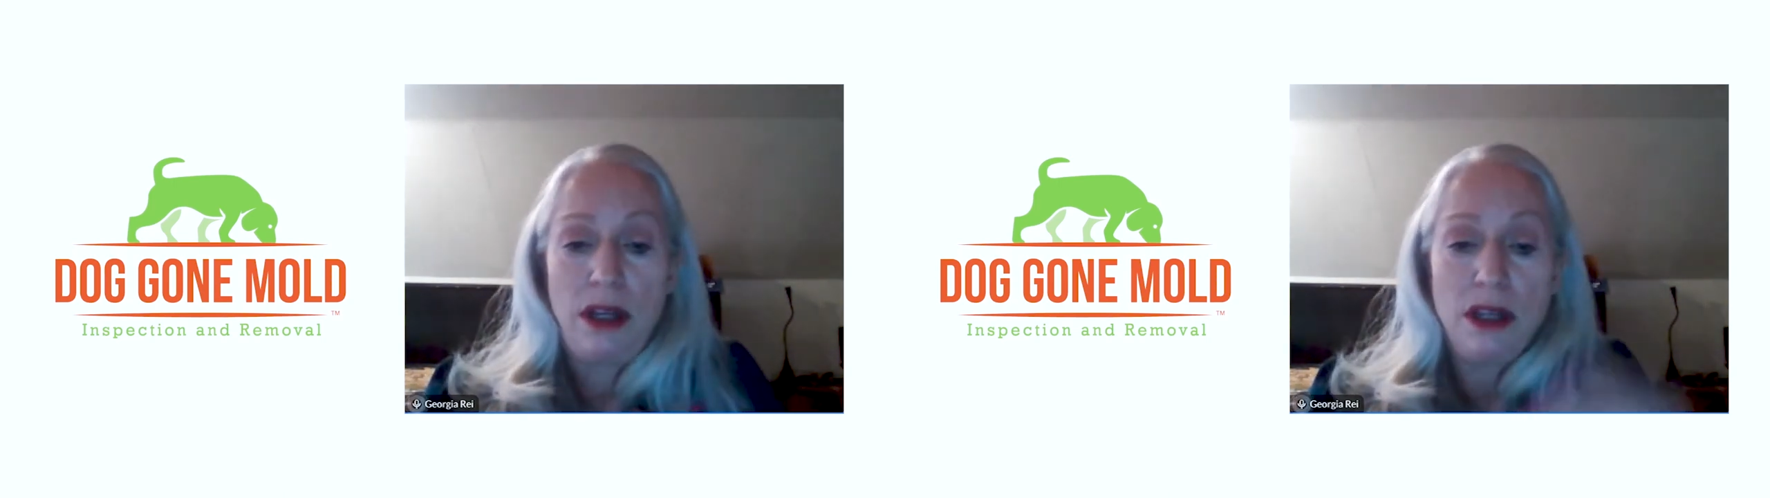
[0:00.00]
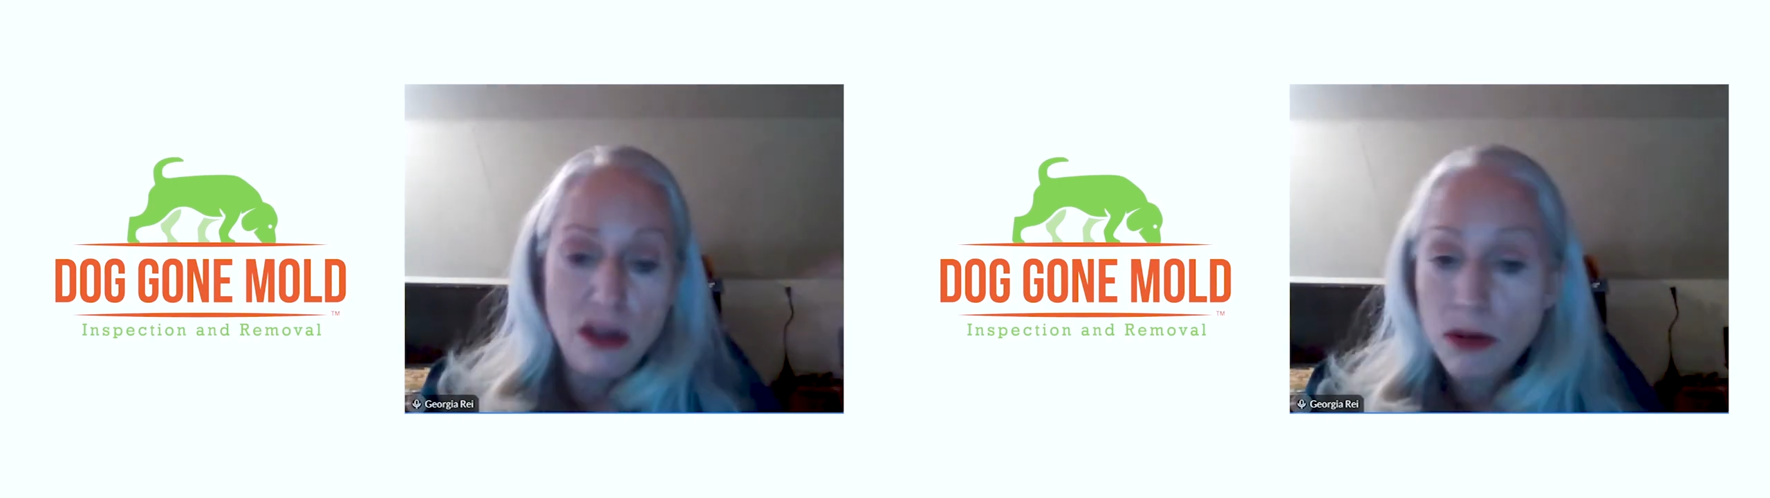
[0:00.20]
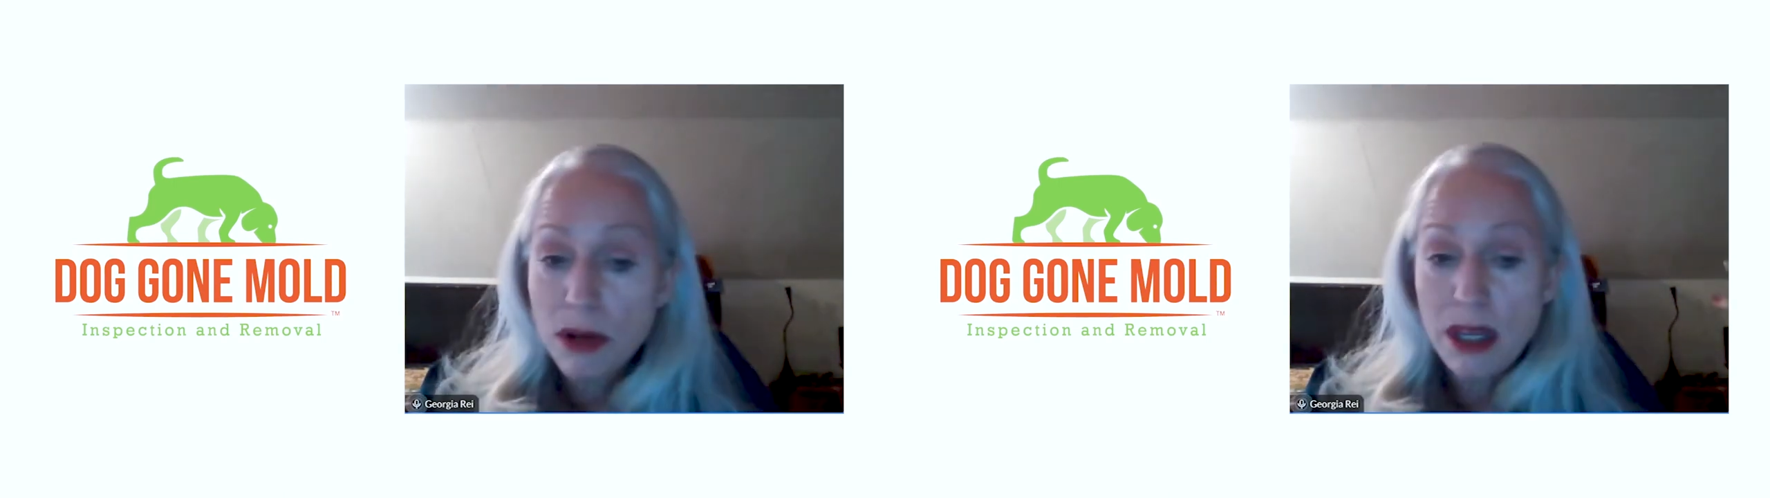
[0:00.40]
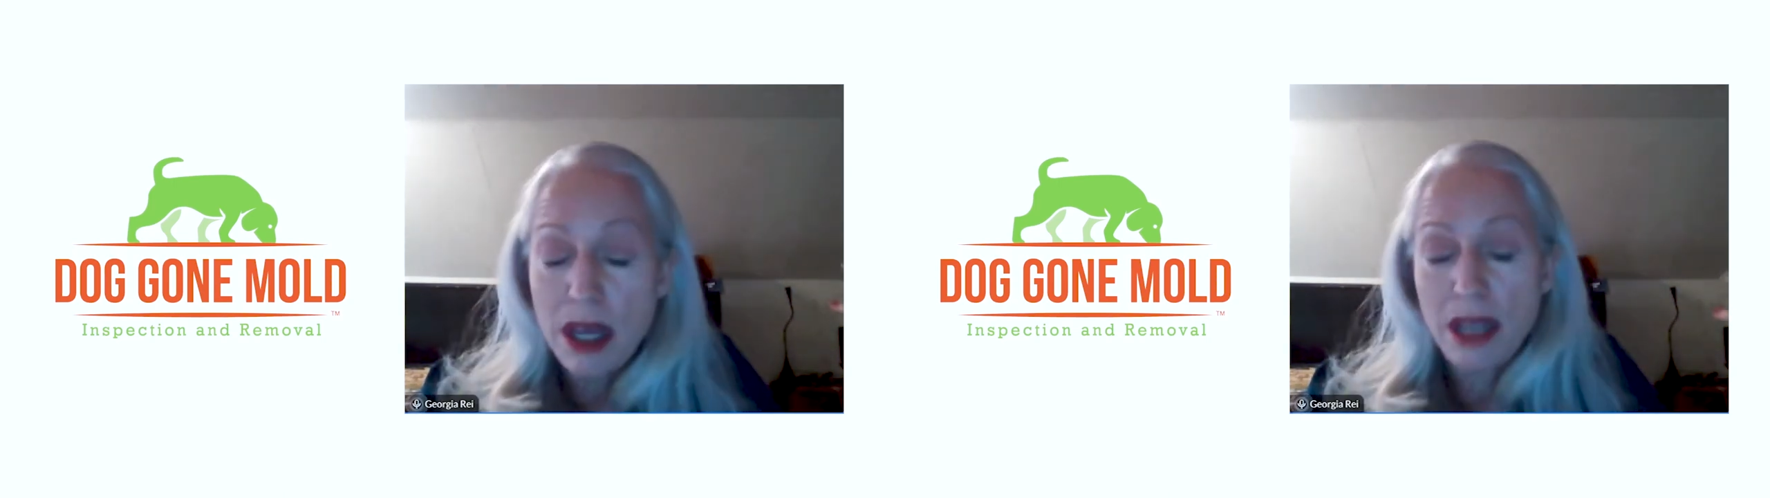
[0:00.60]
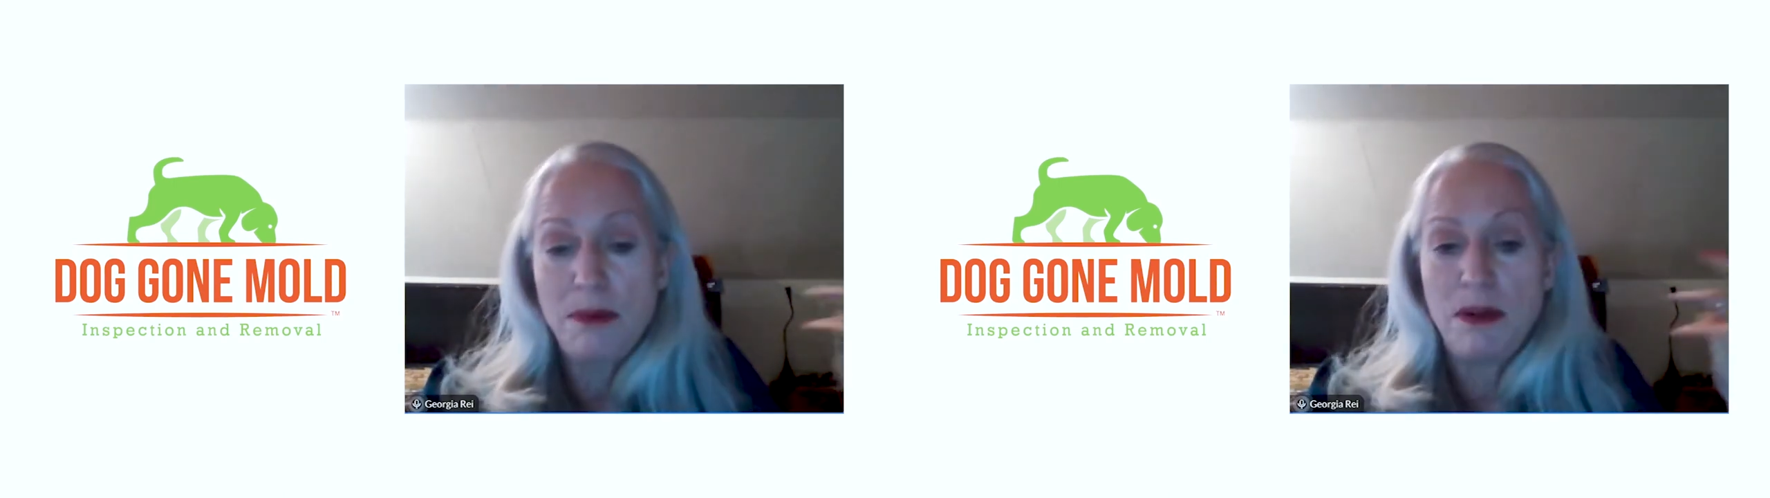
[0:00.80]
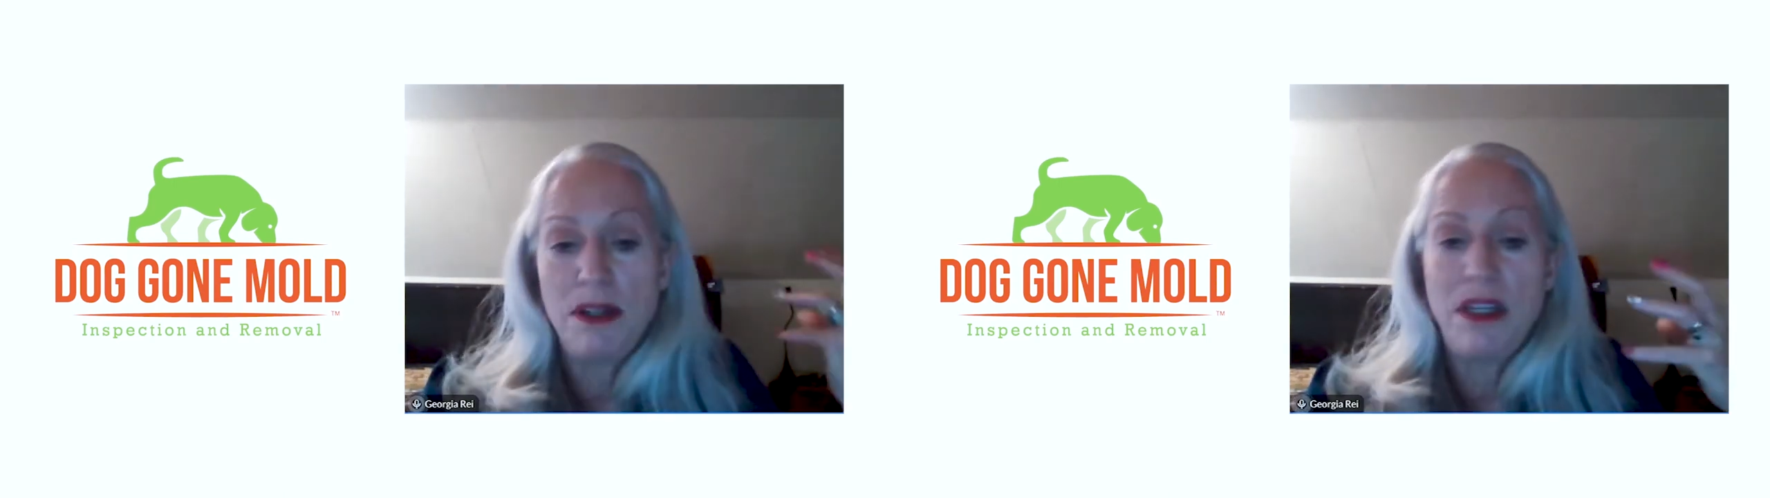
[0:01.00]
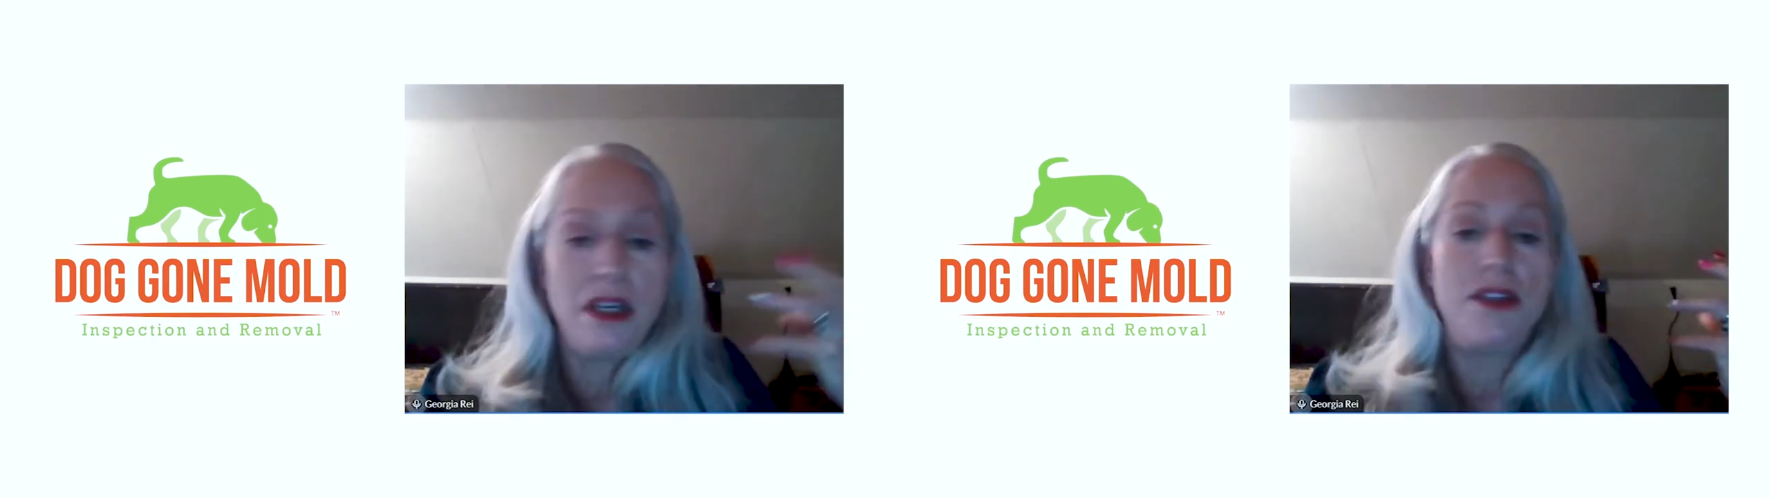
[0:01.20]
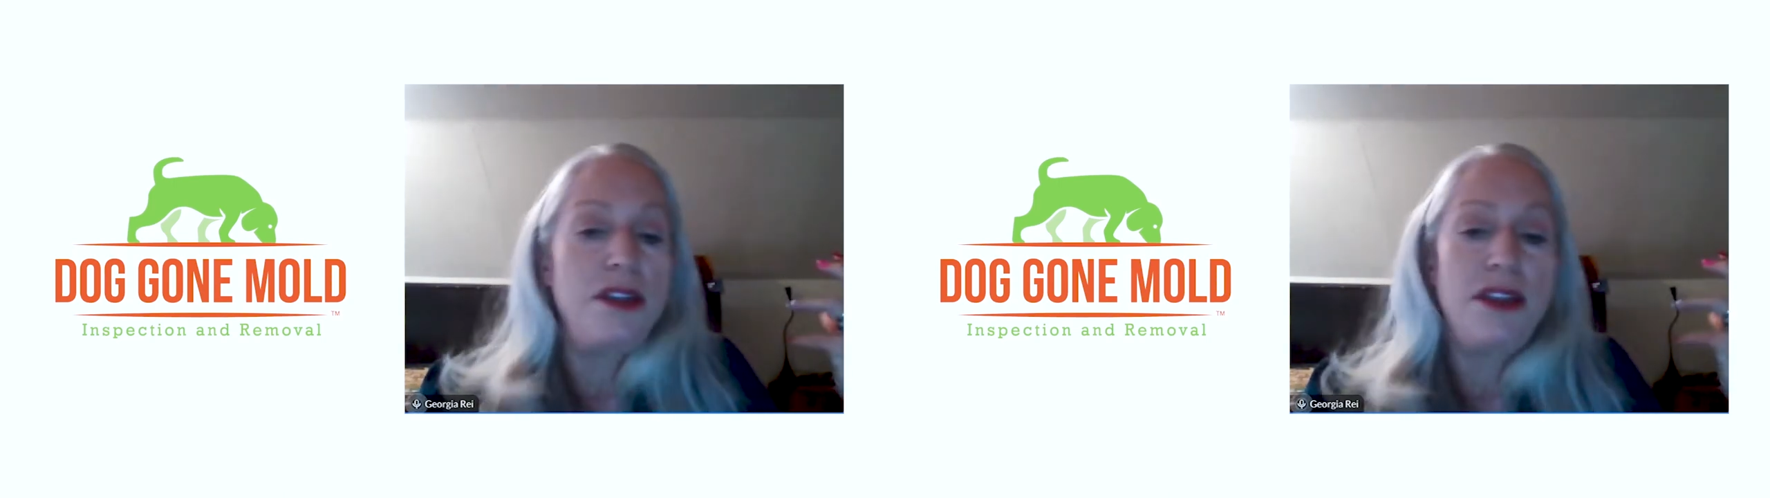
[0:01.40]
You are the experts in
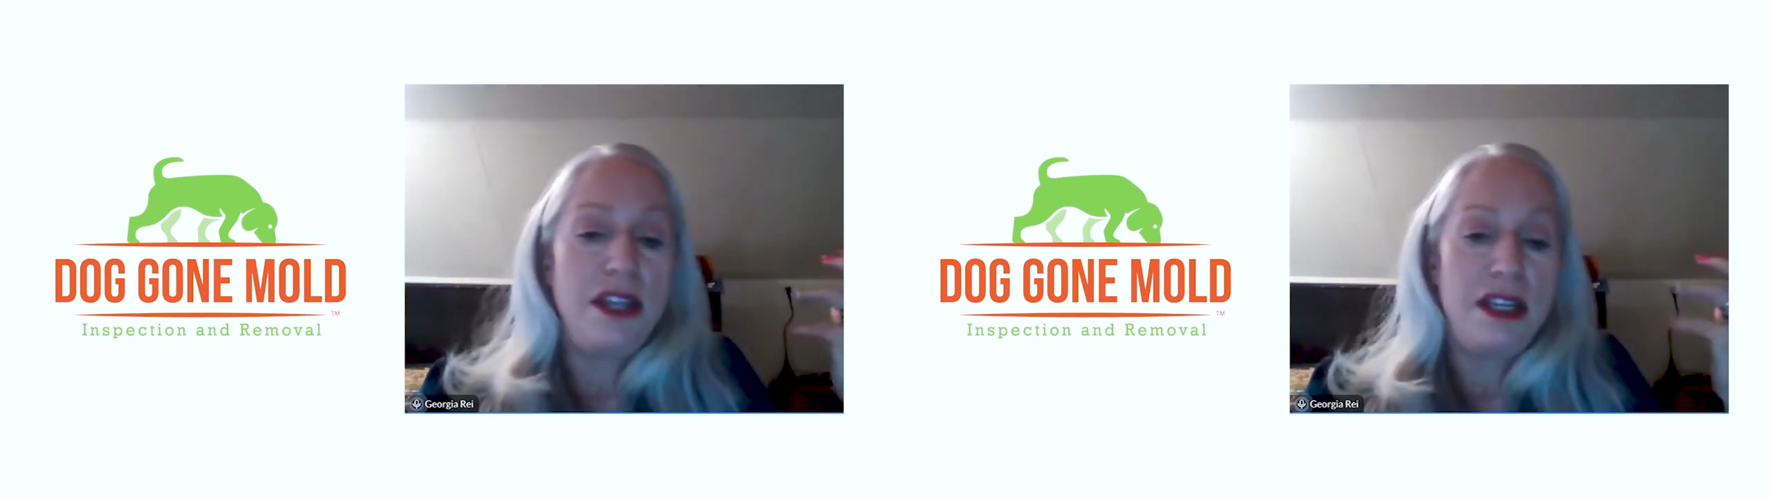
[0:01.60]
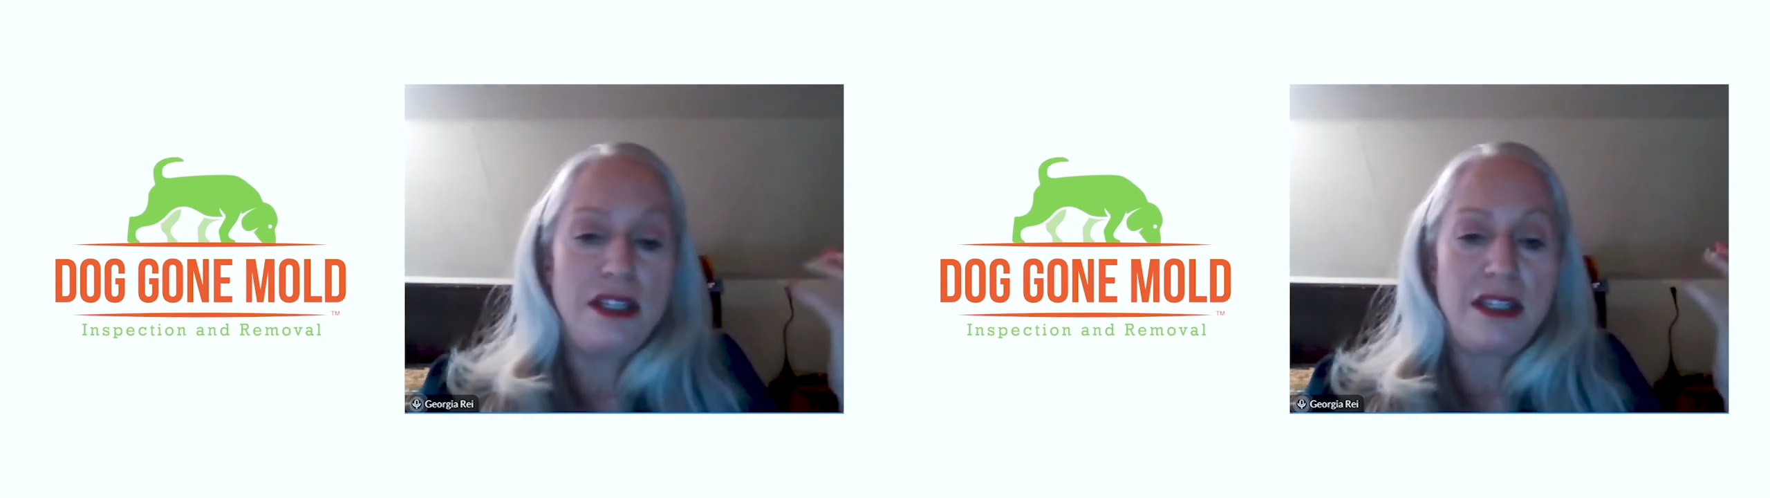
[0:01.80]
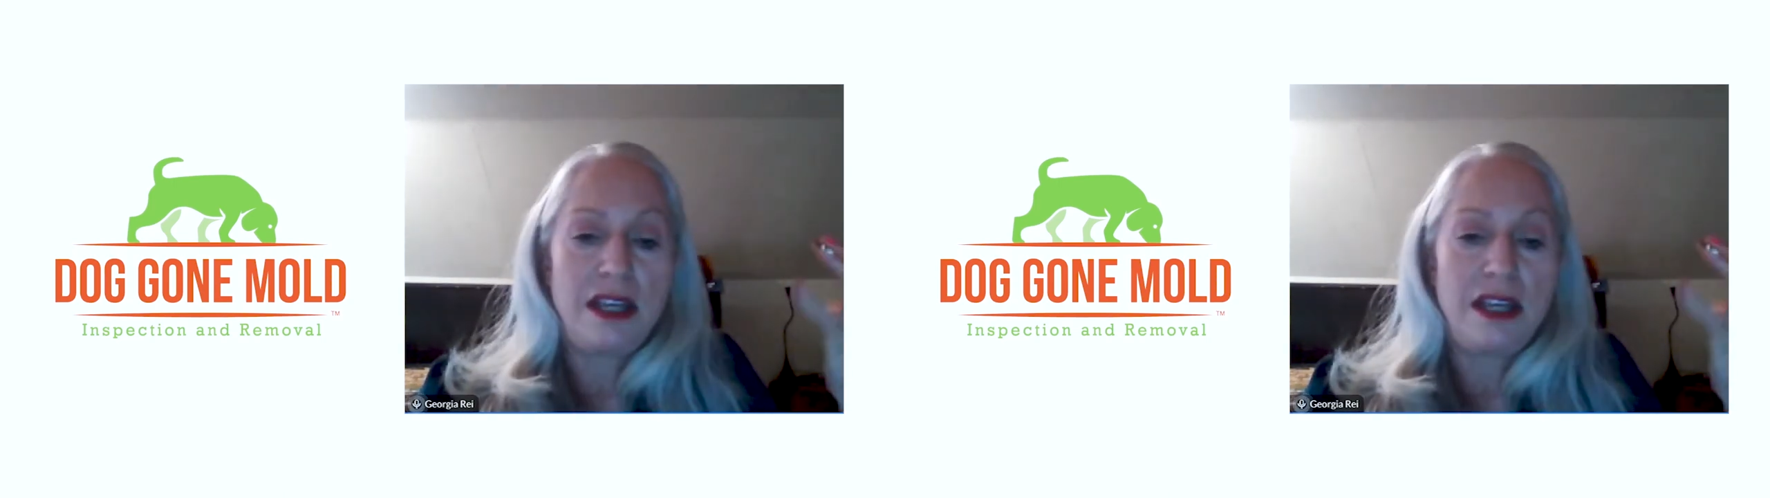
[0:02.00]
other things